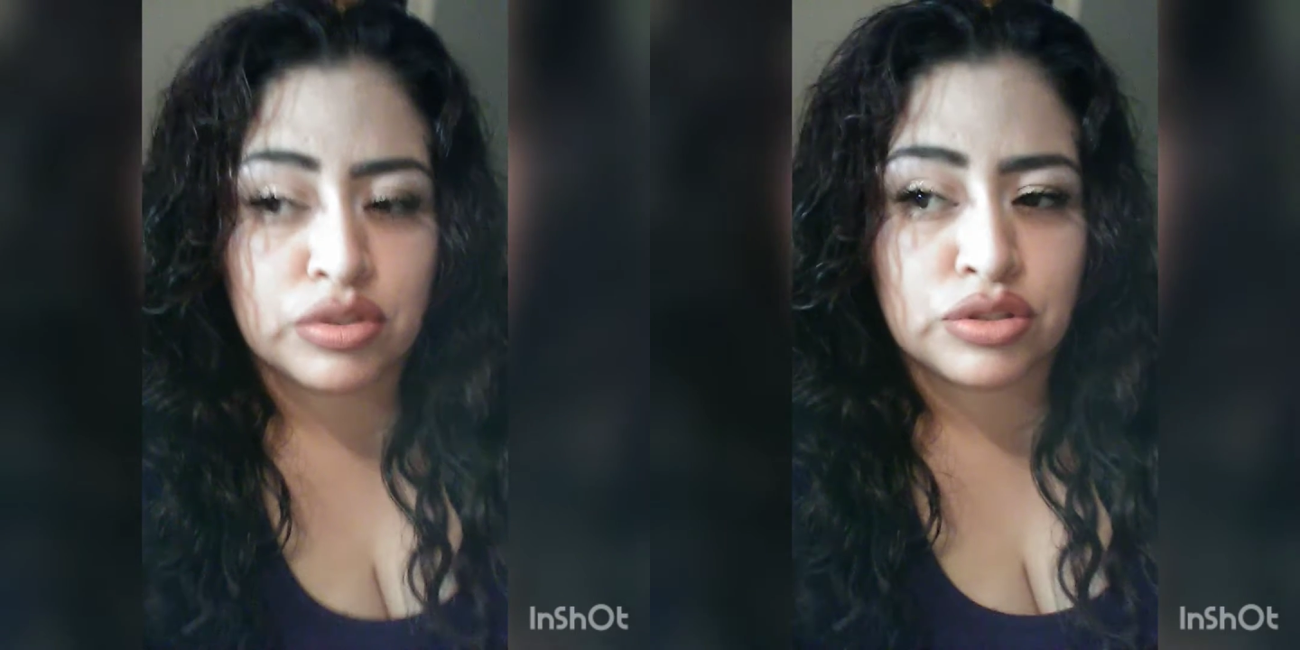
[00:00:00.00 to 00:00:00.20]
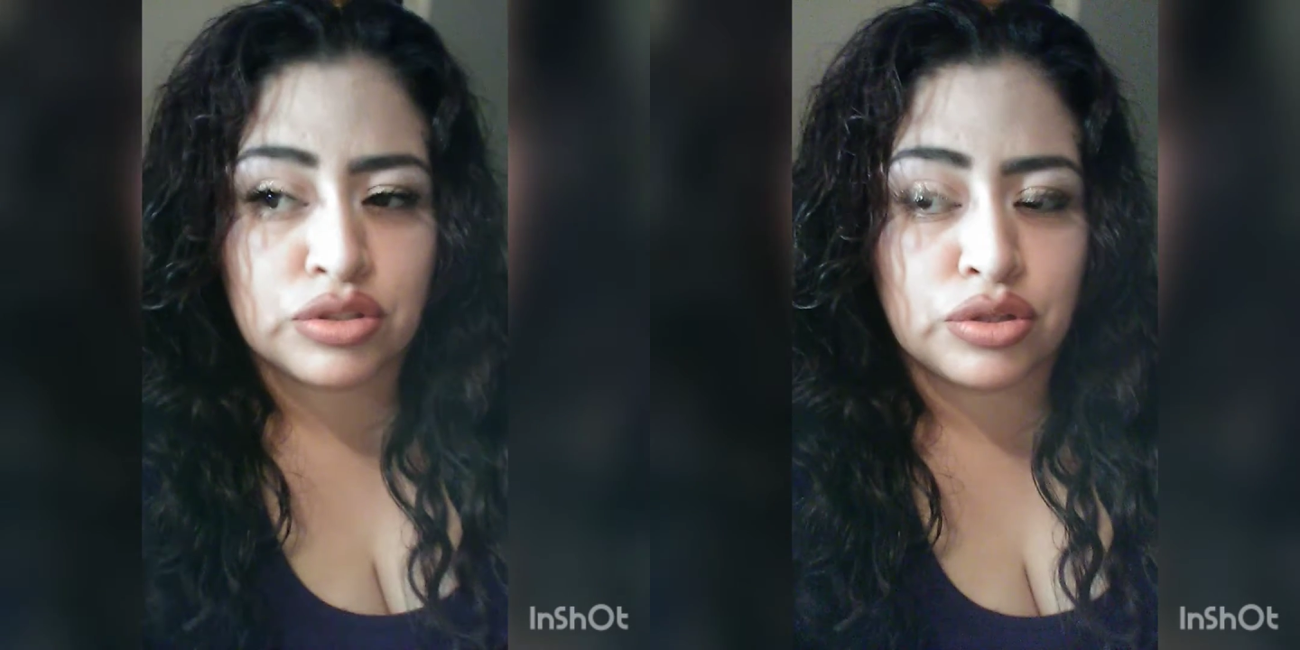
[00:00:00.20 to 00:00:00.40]

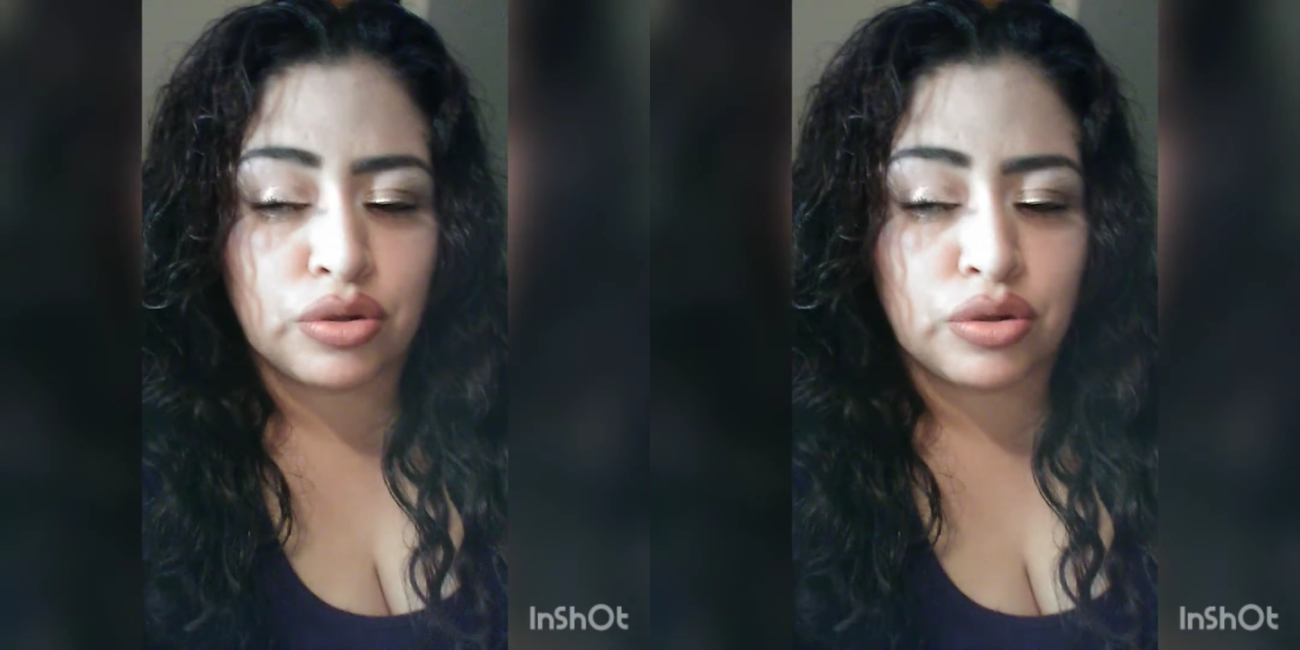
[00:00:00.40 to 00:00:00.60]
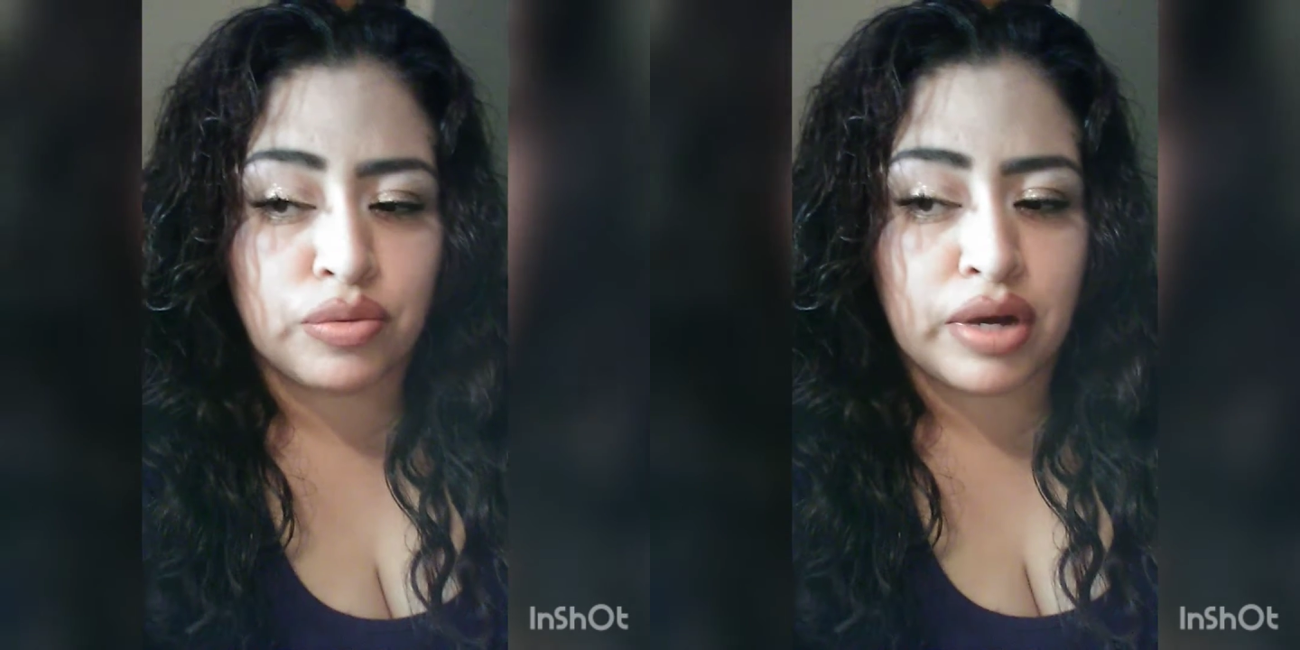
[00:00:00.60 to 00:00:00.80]
So
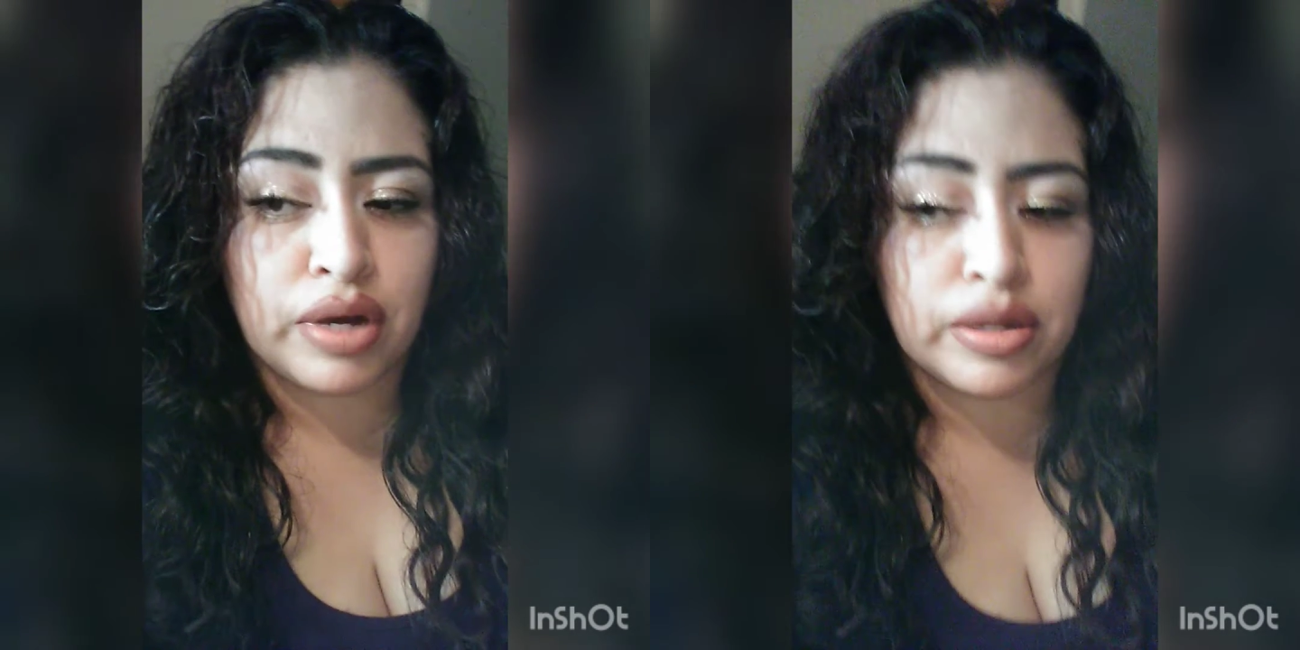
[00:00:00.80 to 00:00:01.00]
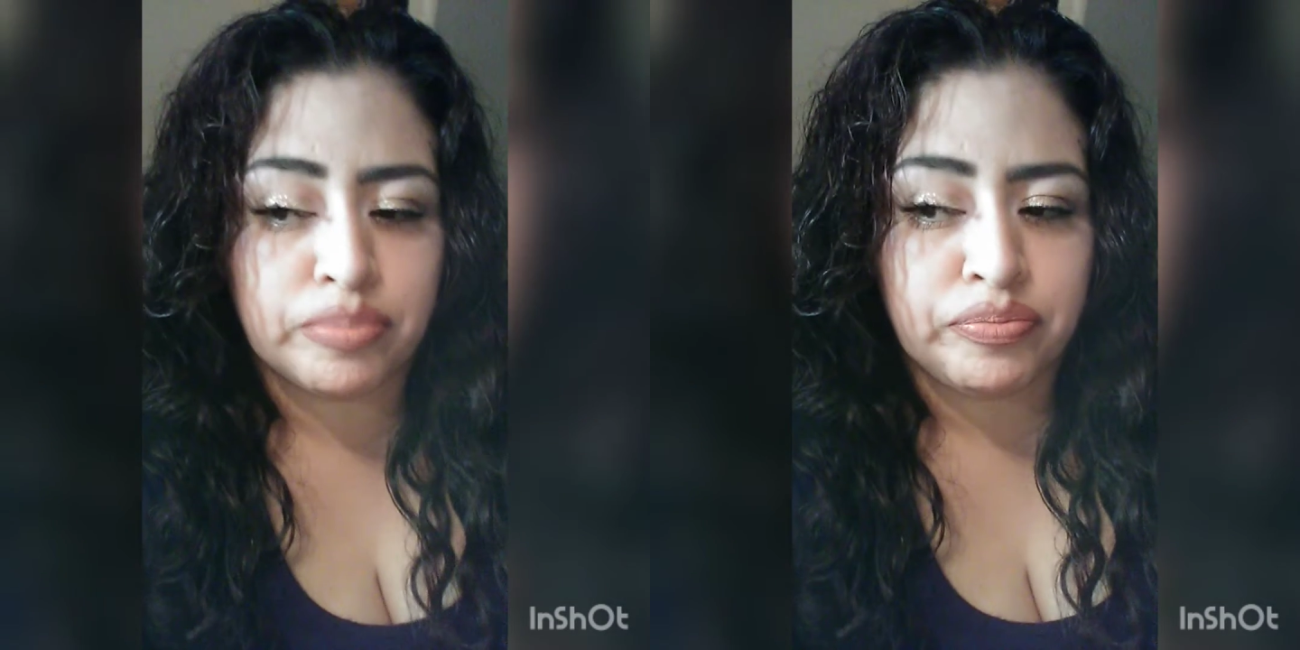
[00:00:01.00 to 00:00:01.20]
um,